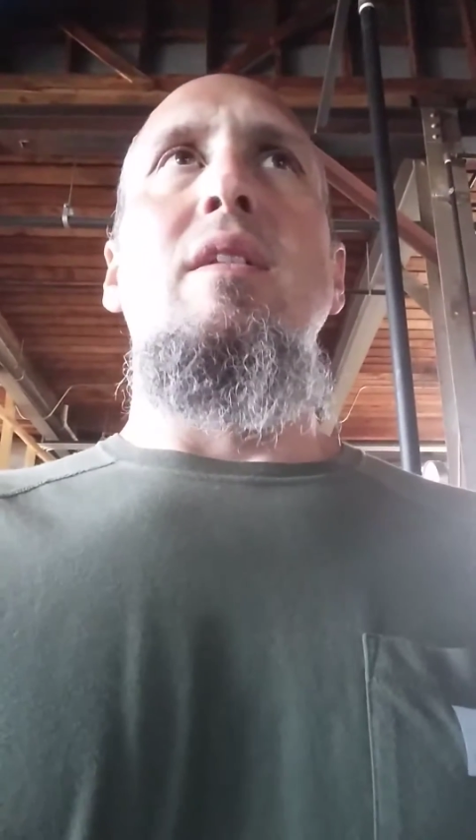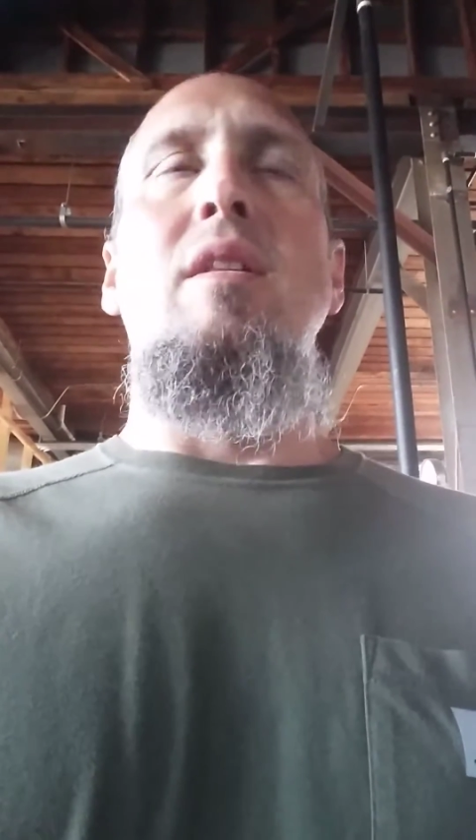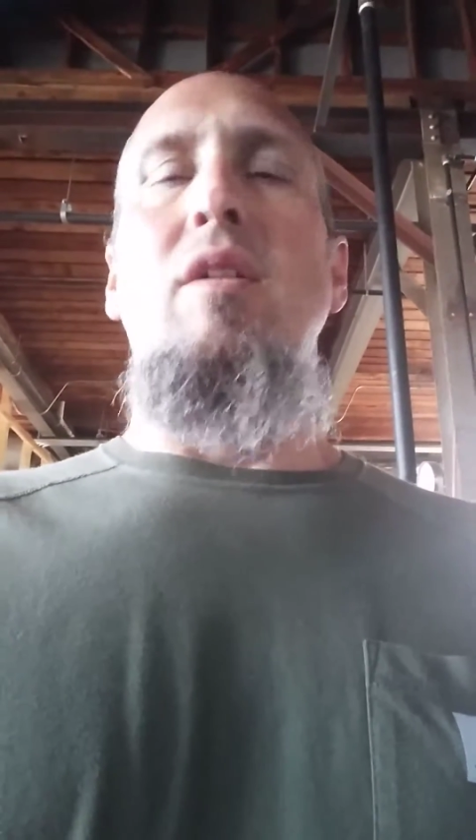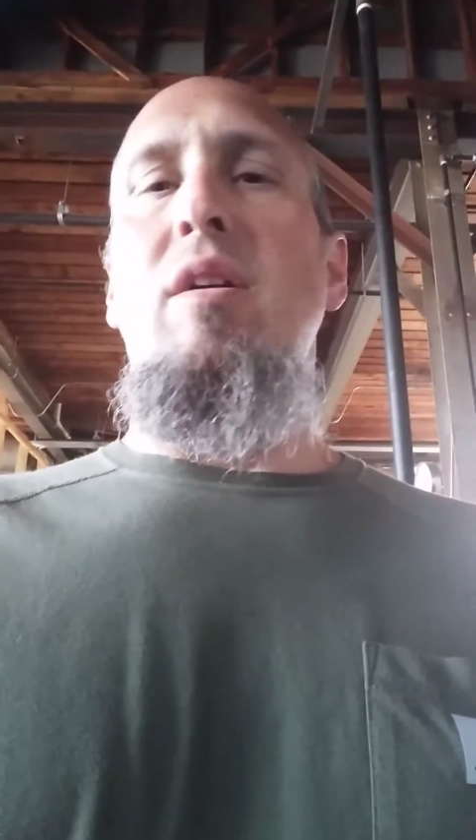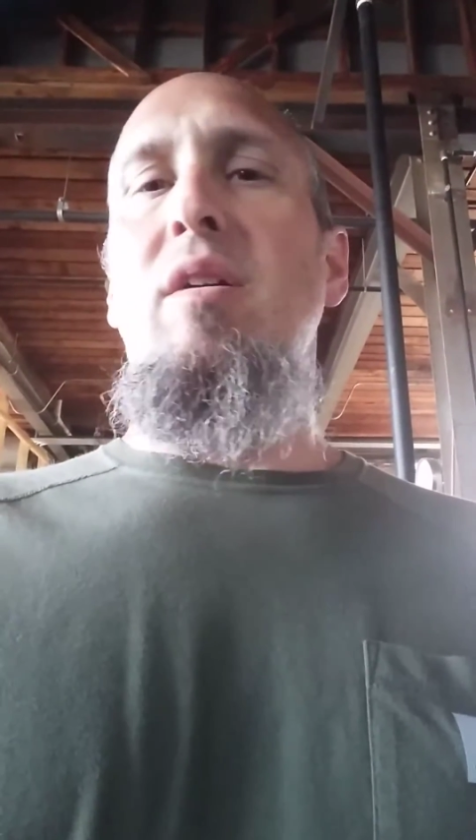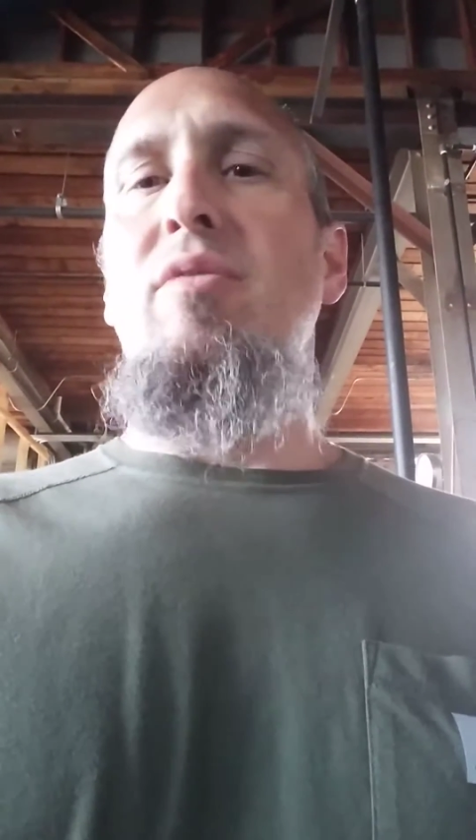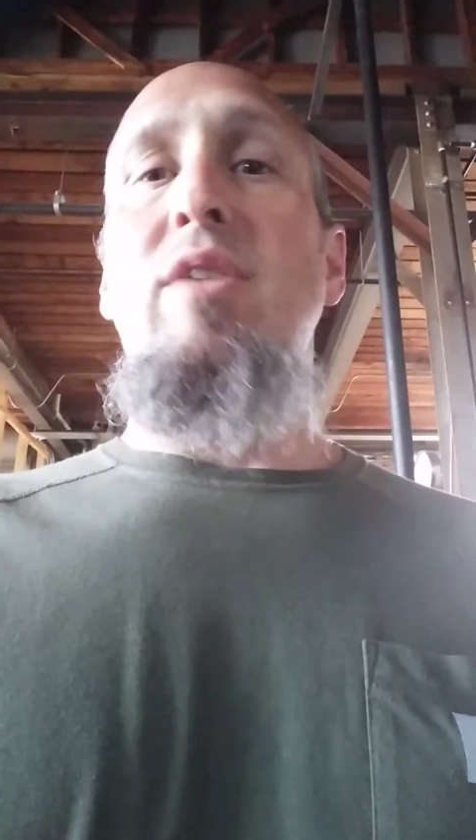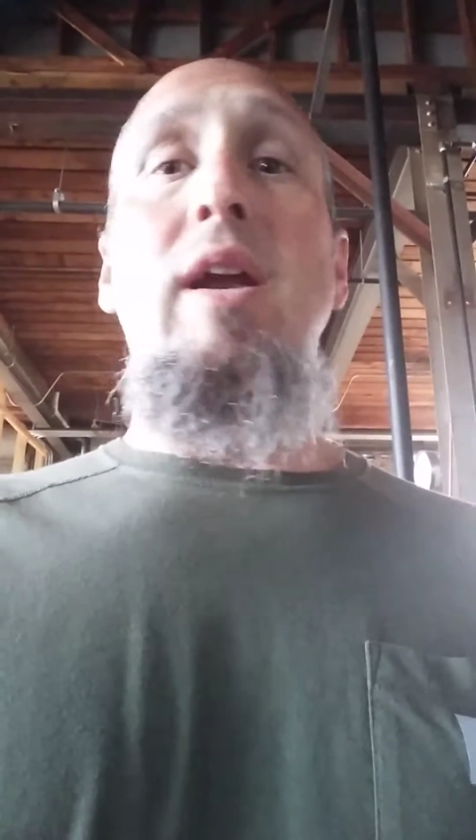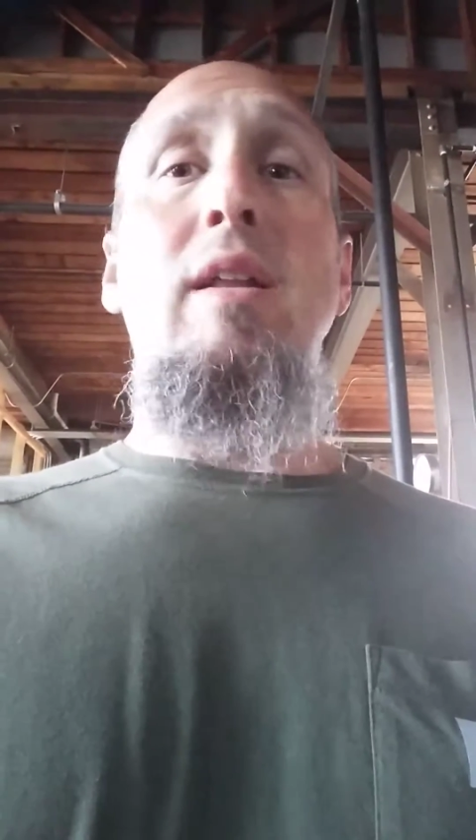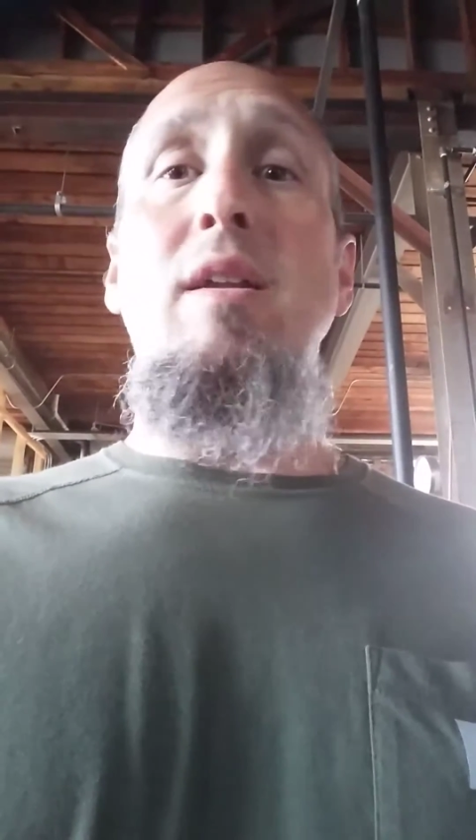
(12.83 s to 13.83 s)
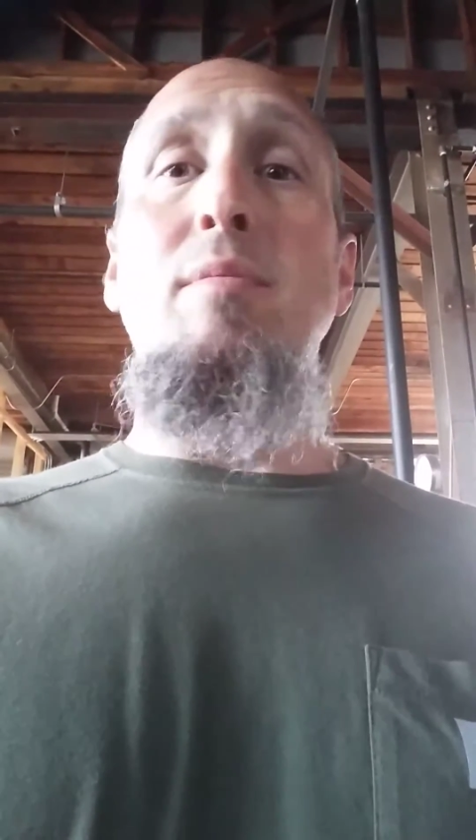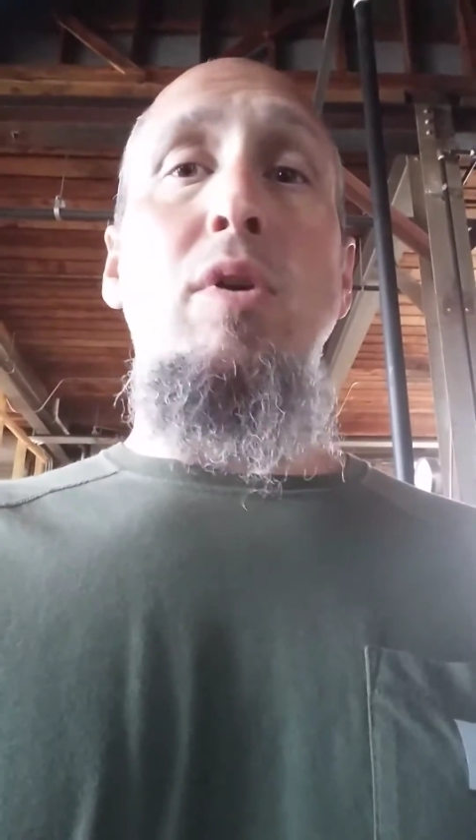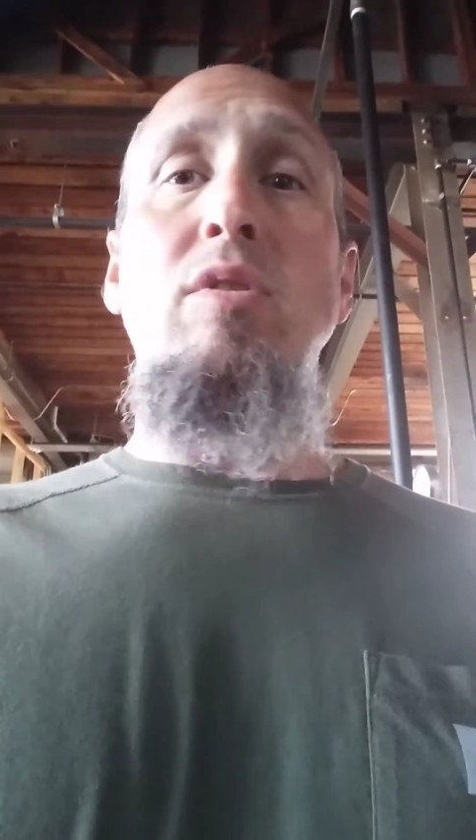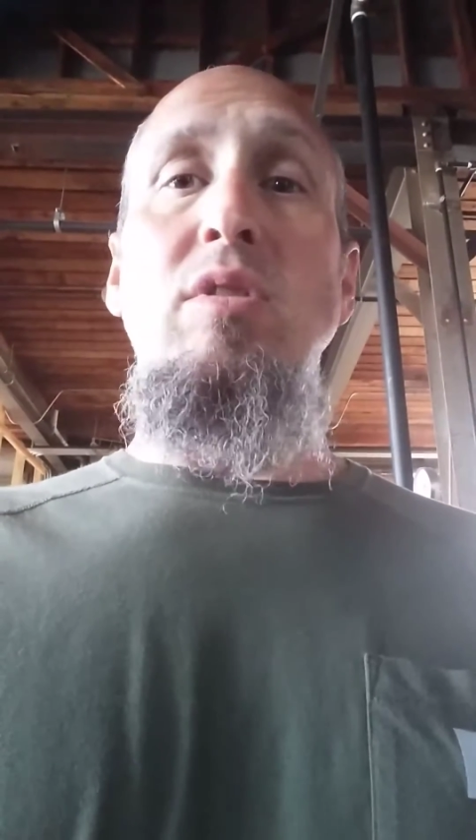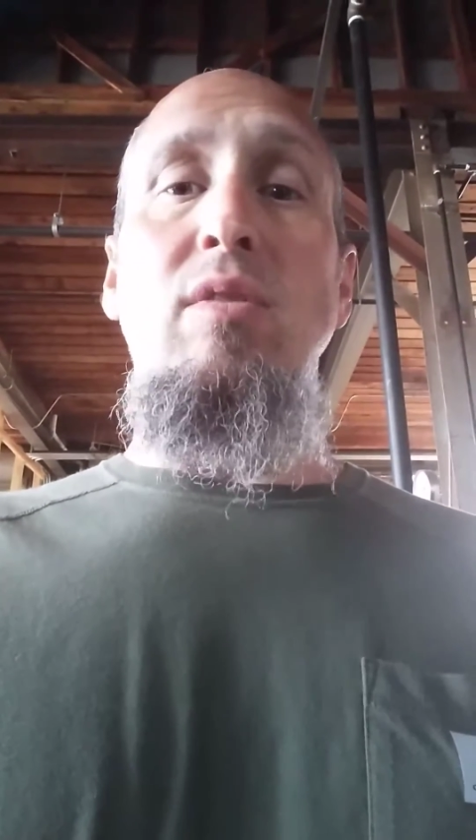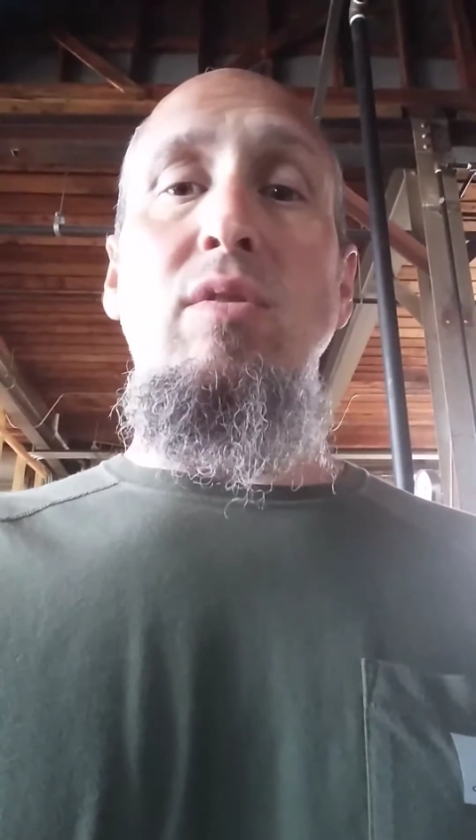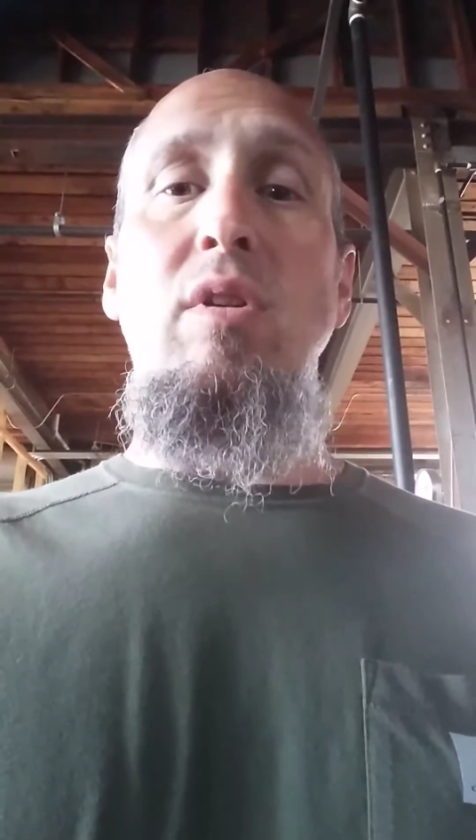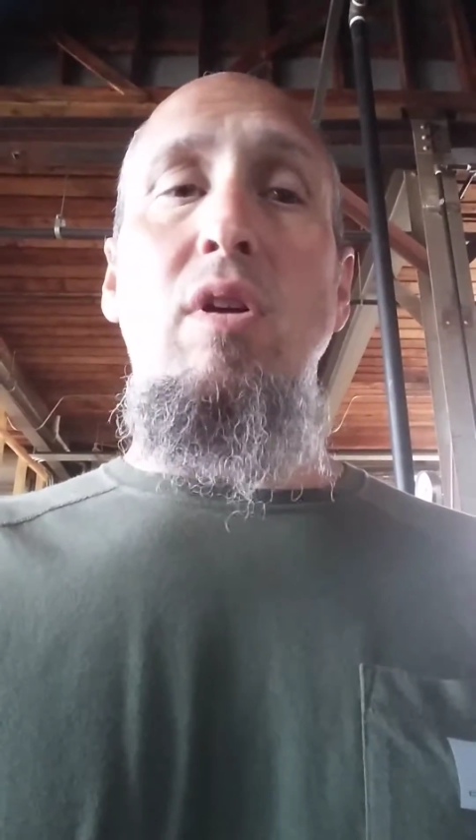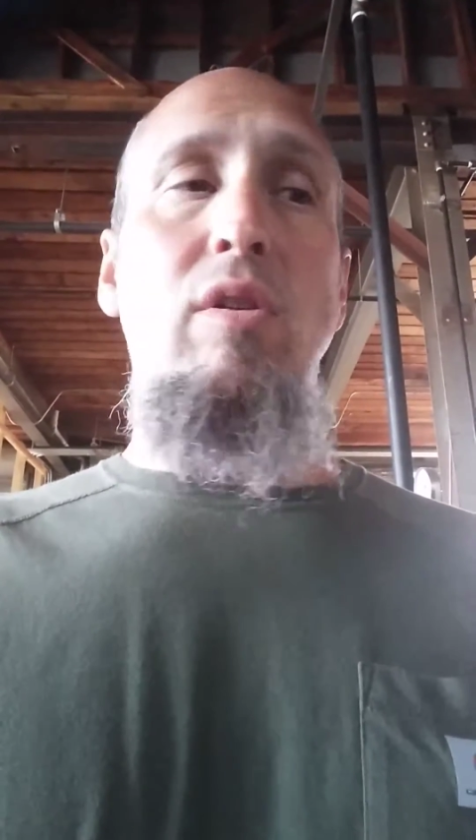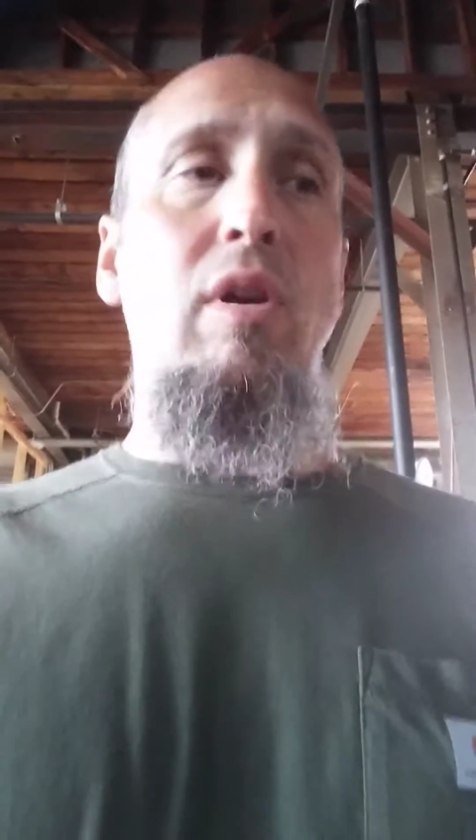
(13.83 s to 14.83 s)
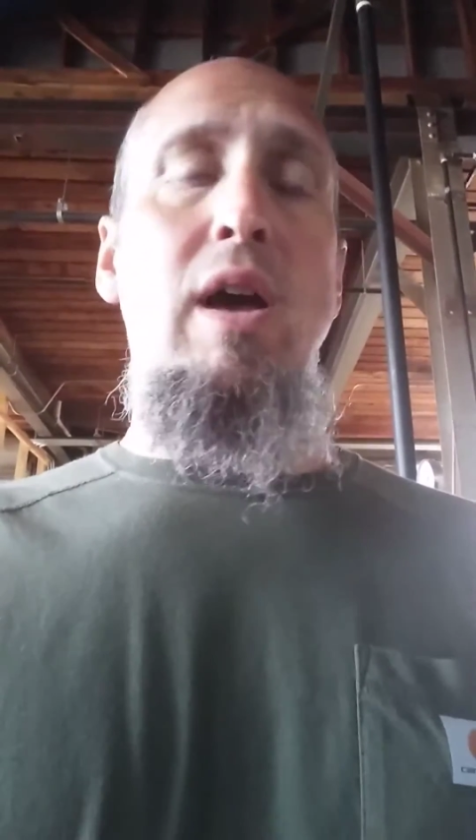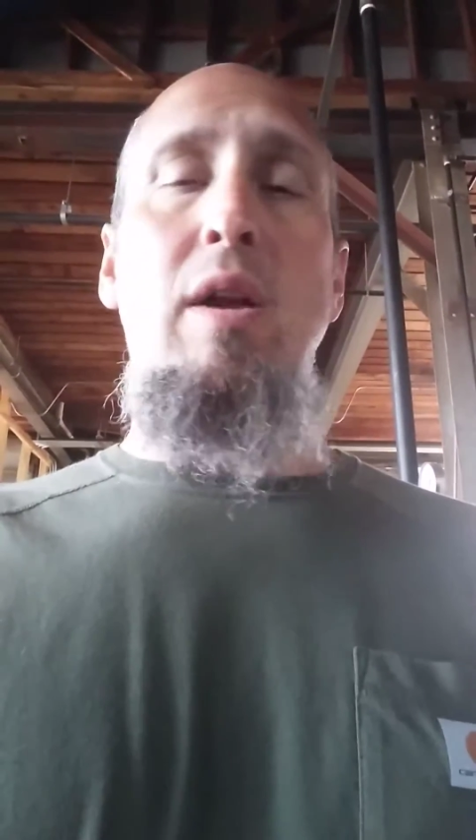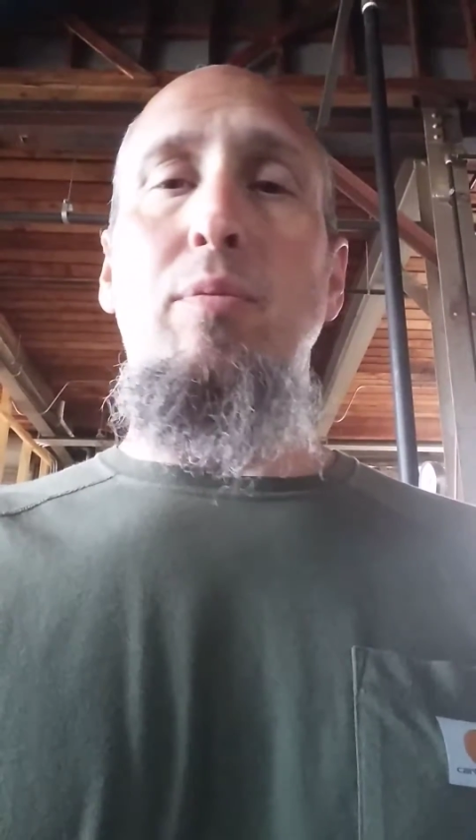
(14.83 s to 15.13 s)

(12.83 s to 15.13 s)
Look, frankly, most of you don't know how to